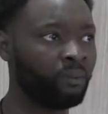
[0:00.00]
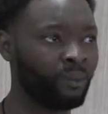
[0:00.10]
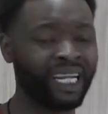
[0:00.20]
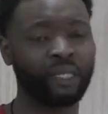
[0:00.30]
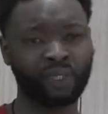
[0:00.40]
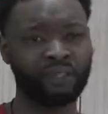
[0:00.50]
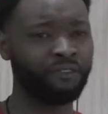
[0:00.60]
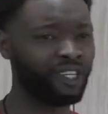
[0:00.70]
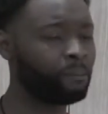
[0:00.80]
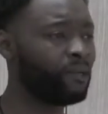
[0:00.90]
My dad was the
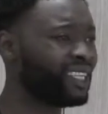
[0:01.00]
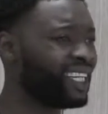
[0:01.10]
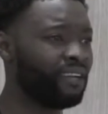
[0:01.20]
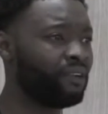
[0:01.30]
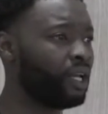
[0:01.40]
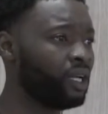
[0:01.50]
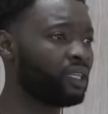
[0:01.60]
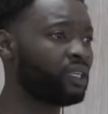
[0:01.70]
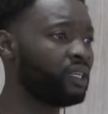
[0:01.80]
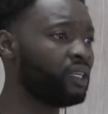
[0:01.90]
first person I ever
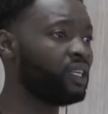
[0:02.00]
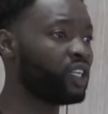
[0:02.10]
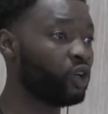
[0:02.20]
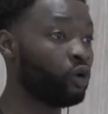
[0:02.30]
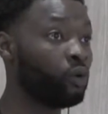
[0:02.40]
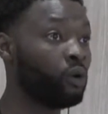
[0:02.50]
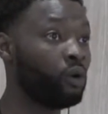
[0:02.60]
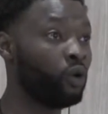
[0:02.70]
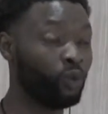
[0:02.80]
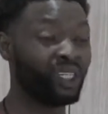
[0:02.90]
lost, so
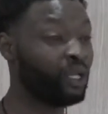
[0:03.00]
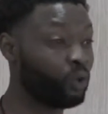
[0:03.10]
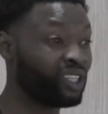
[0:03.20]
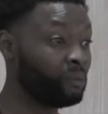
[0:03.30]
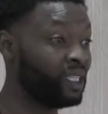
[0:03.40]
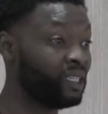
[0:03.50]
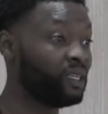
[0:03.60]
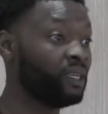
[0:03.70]
he was close to me.